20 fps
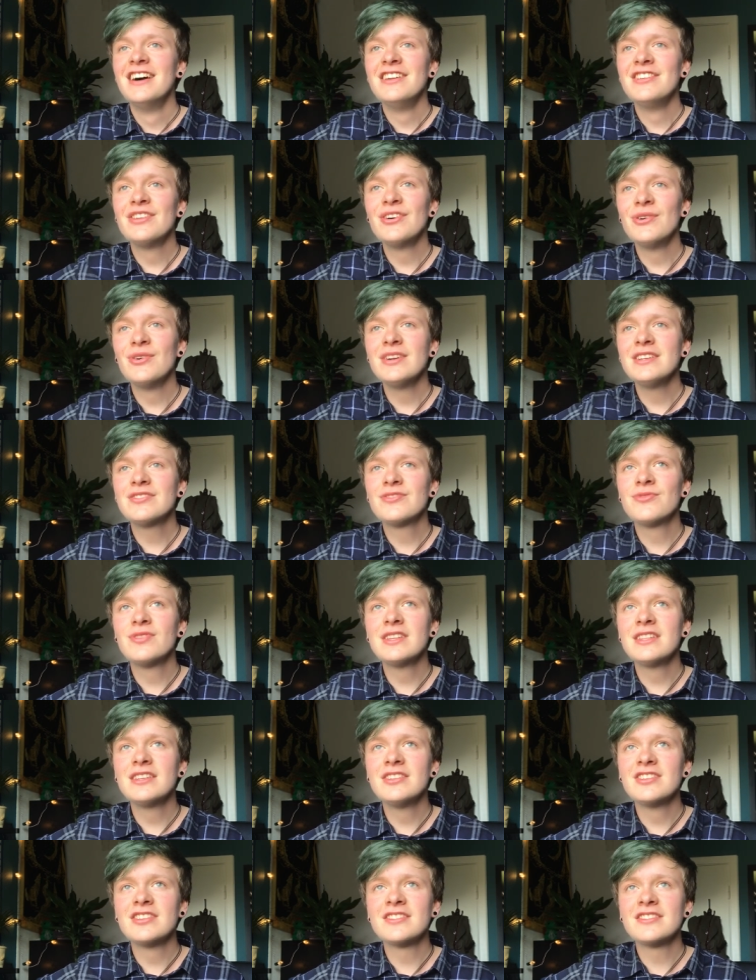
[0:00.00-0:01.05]
no, it's
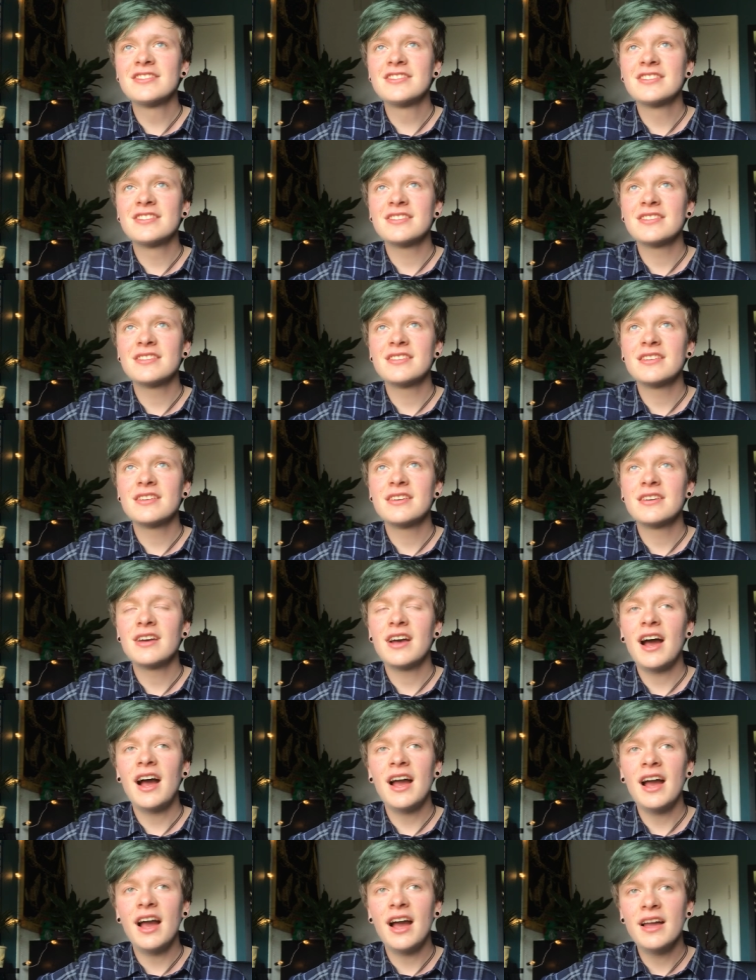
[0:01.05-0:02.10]
really just...
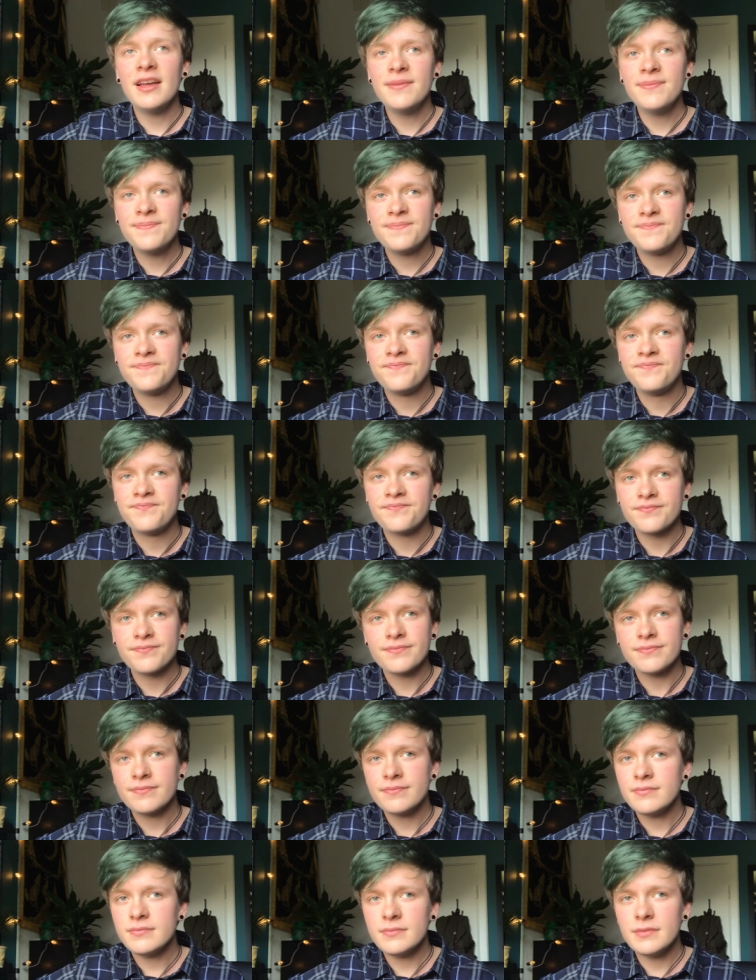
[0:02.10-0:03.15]
I
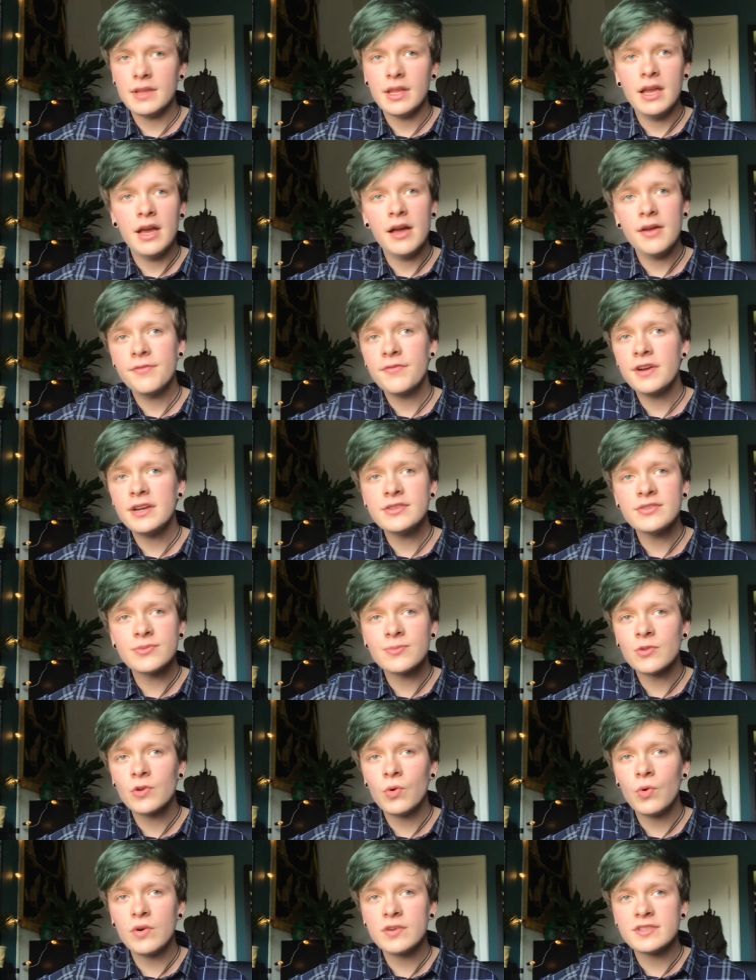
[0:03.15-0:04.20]
find some
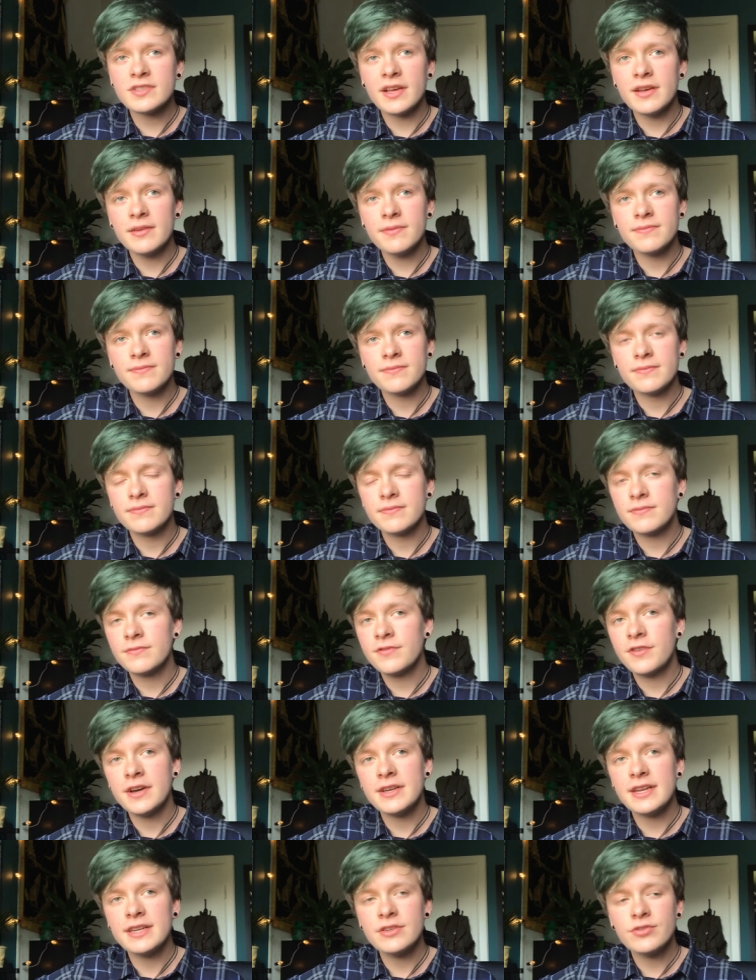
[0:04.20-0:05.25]
chords I
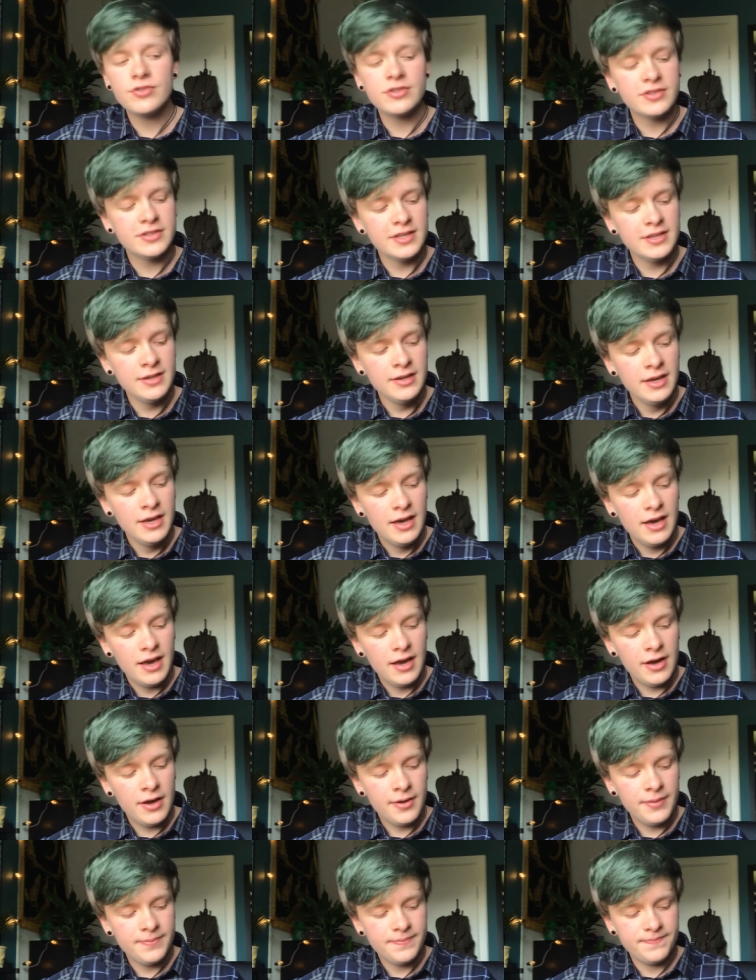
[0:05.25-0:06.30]
find interesting.
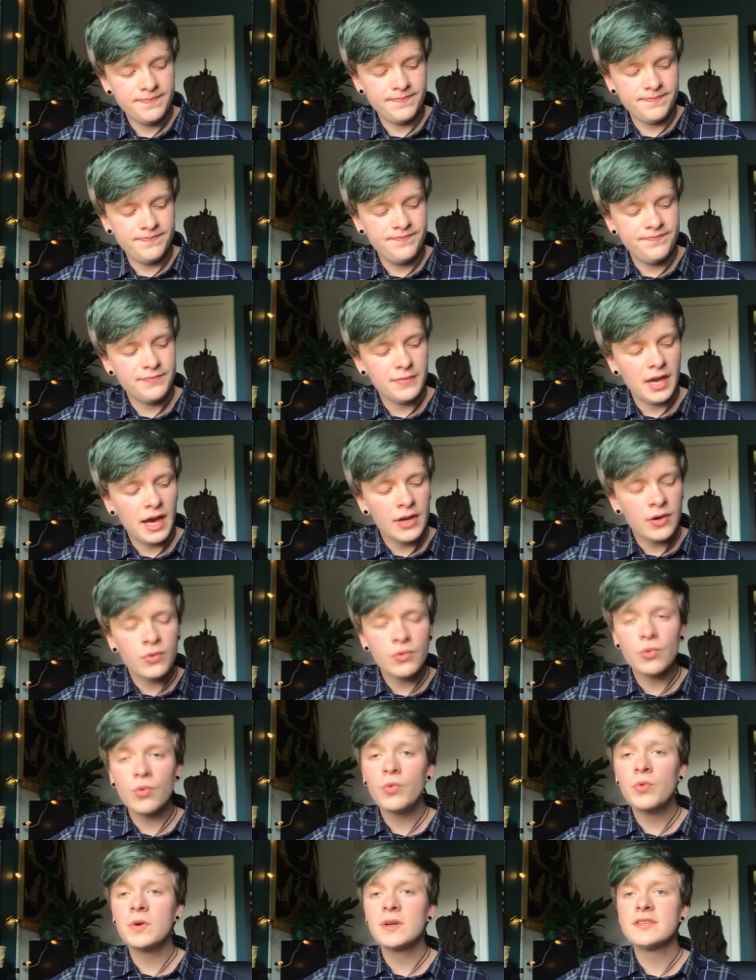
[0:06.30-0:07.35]
I don't
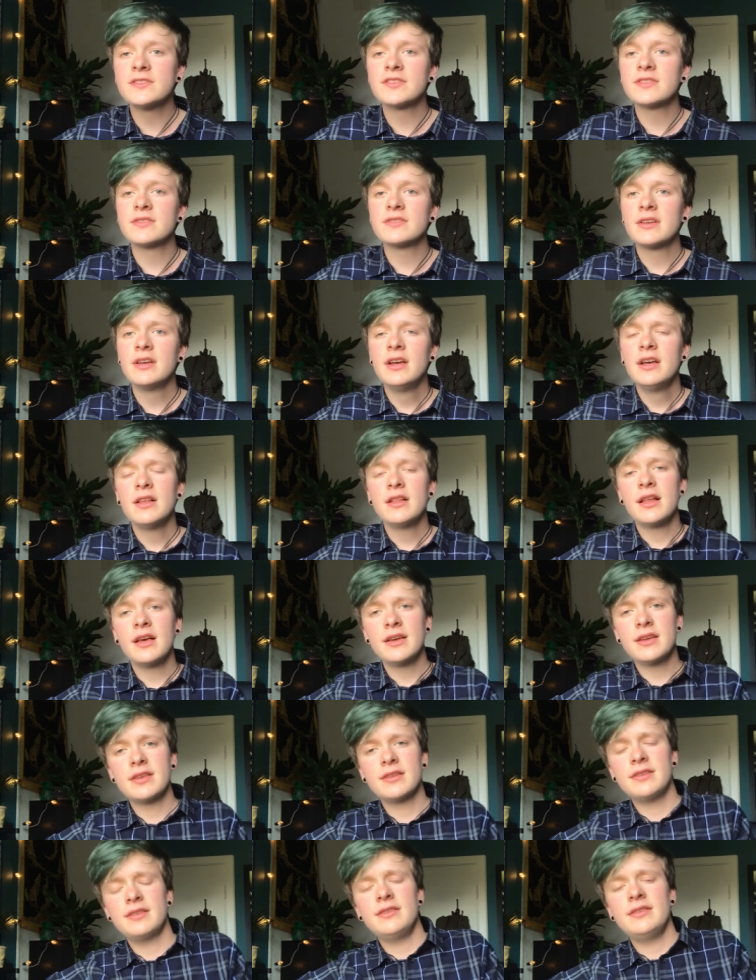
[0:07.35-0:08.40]
always,
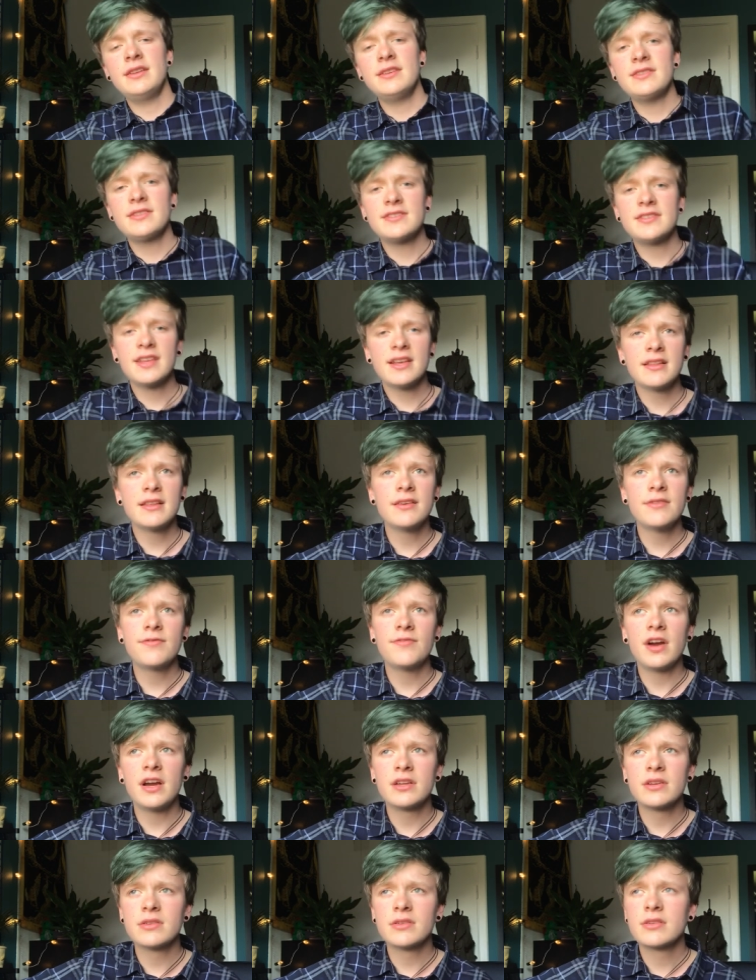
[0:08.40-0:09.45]
like, necessarily
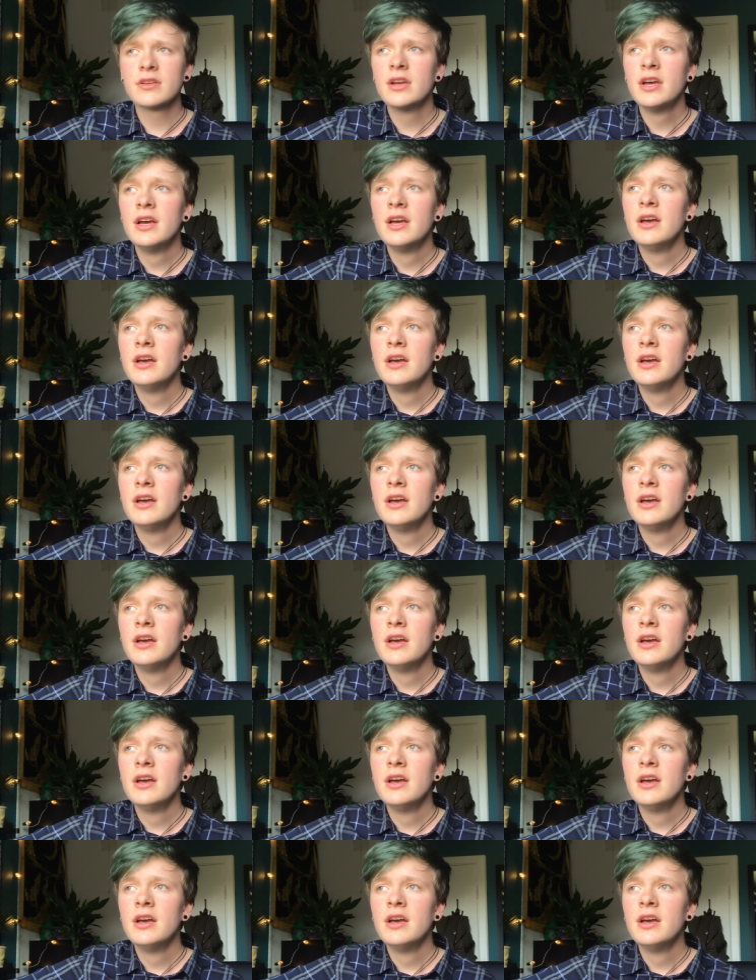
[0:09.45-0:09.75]
find